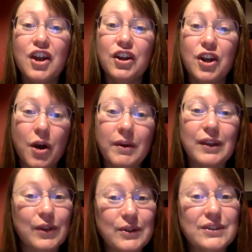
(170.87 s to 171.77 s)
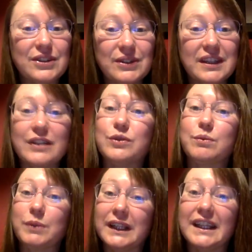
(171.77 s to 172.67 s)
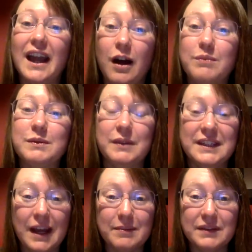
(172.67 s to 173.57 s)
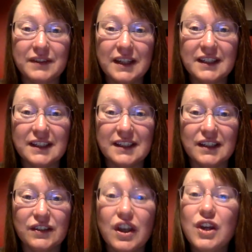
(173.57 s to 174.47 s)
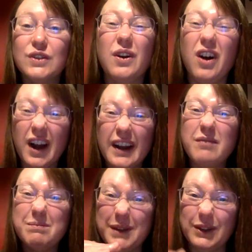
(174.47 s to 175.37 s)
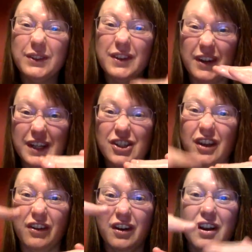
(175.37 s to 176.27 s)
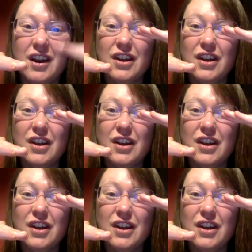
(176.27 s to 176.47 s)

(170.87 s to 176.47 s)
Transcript: Knowing those 2 things really helps with types of sentences. So it all kind of builds on each other.